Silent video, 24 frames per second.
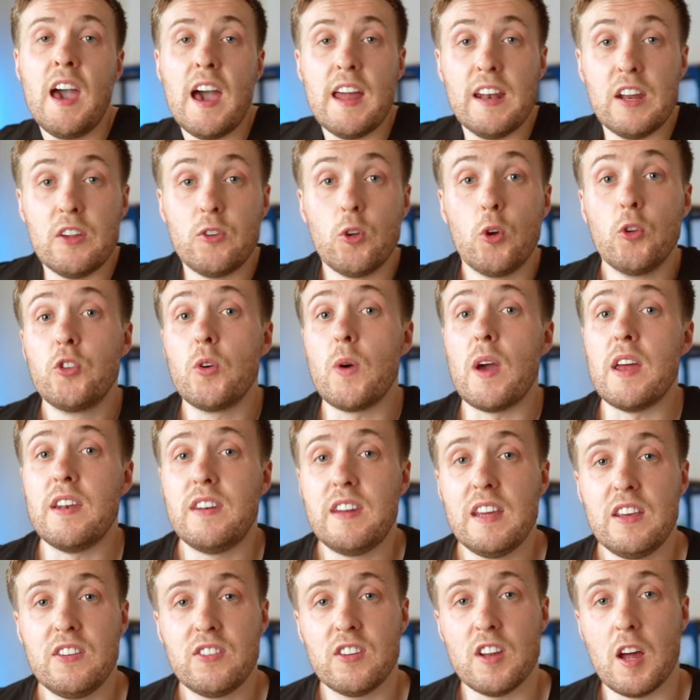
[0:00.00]
and there's also a
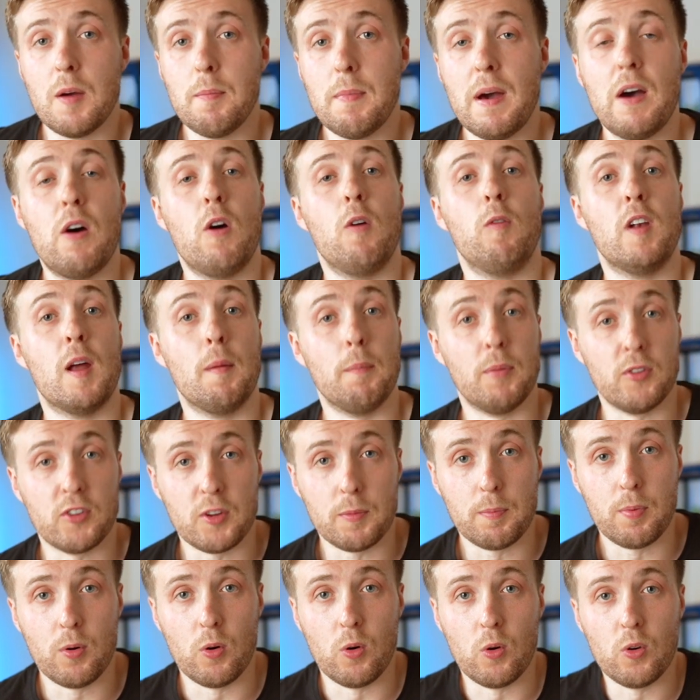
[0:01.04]
decent amount of lumbar
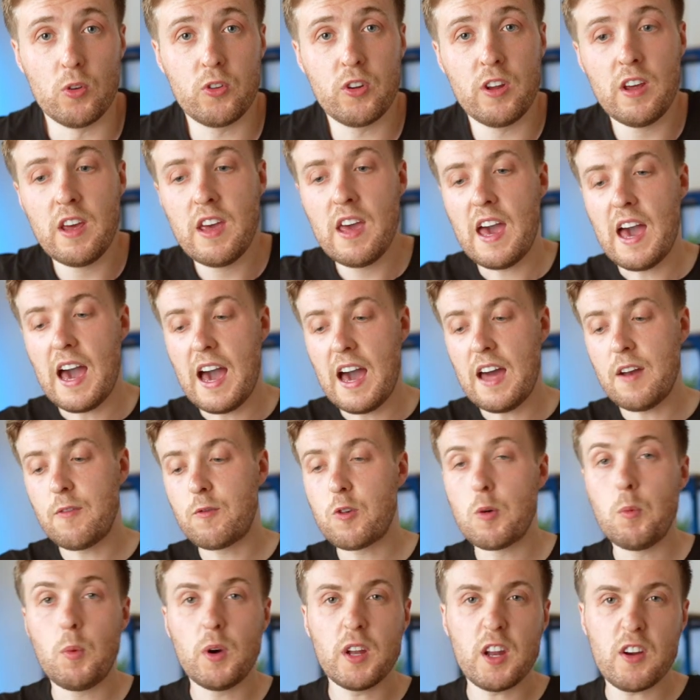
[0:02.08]
support. And
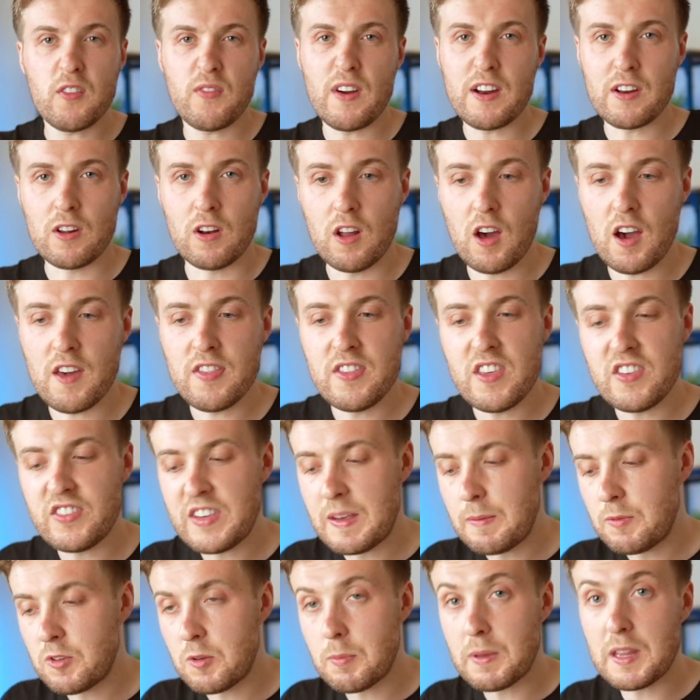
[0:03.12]
from what I've read online, this
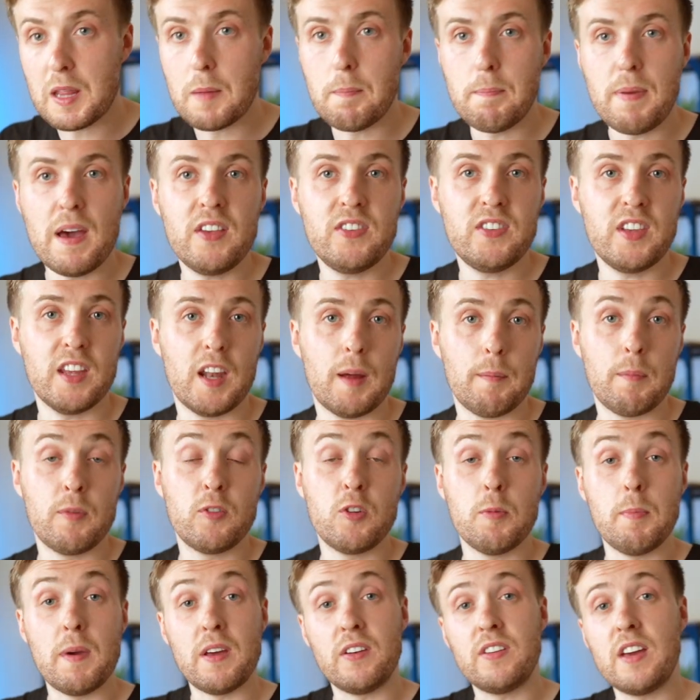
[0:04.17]
seems to be the best setup
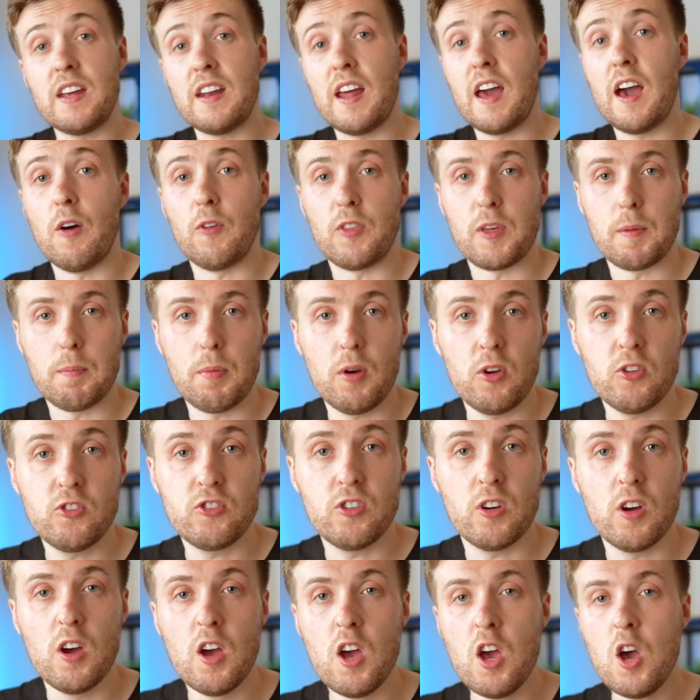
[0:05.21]
to maintain a healthy
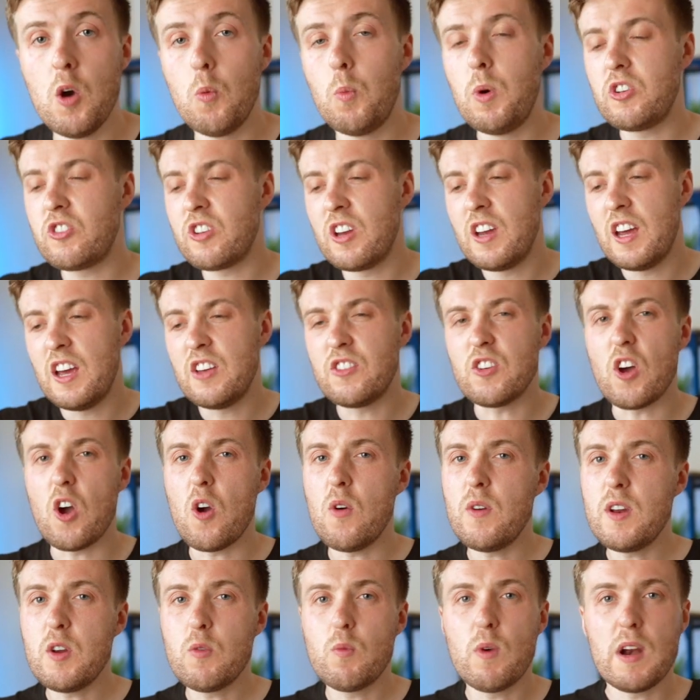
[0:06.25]
posture, which is
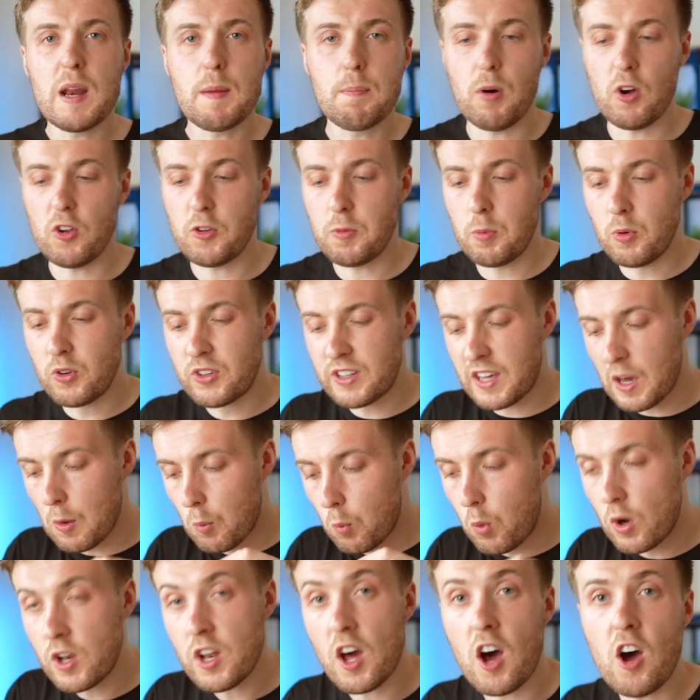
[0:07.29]
only really possible to get
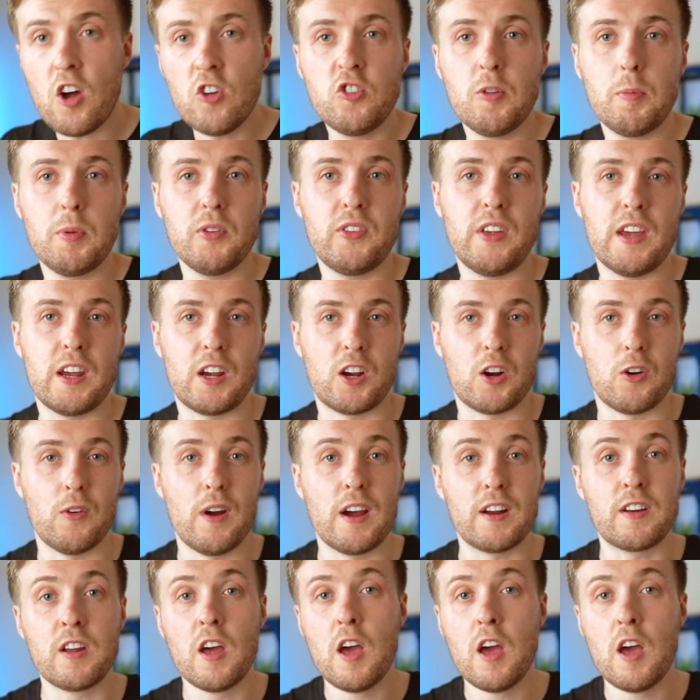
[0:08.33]
100% correct